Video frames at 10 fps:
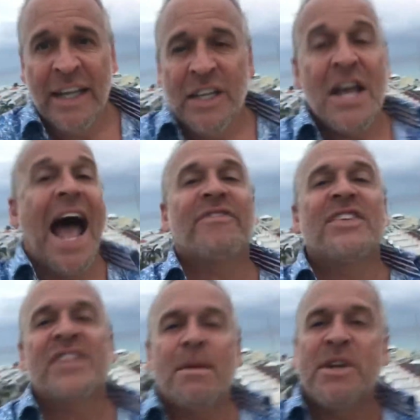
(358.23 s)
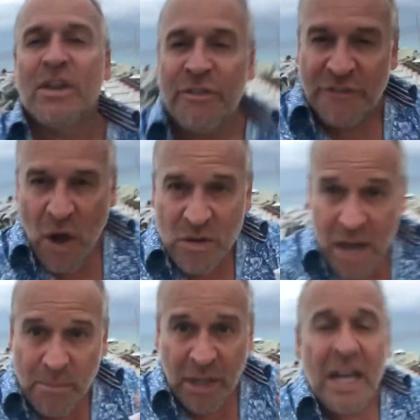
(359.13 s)
You have to send me your phone
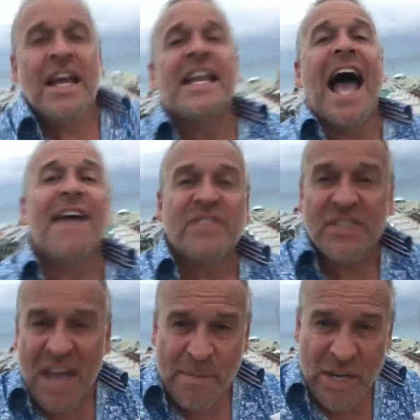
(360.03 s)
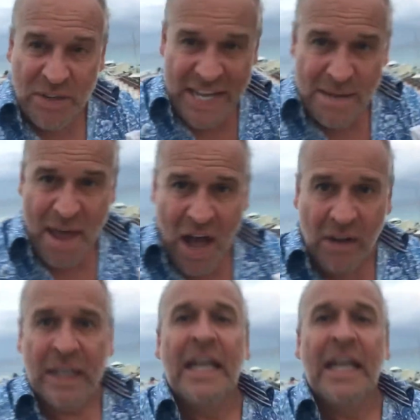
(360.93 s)
number. You have to send me your email.